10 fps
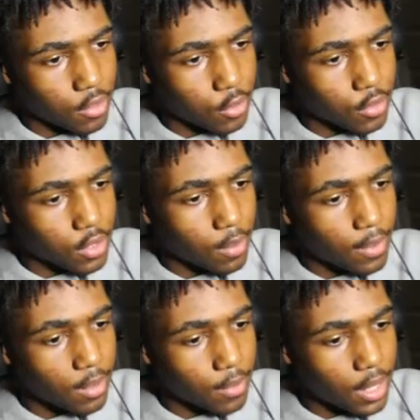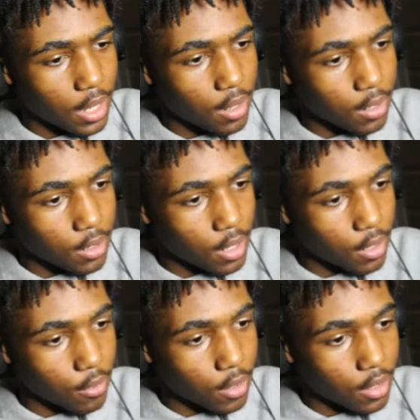So some of them can attack
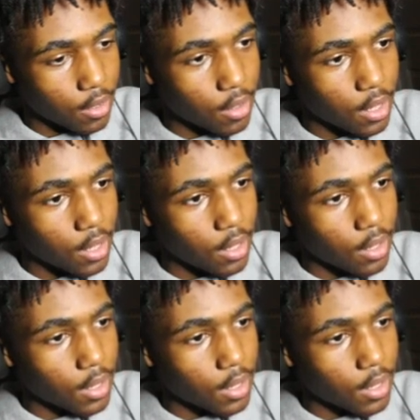you. Man.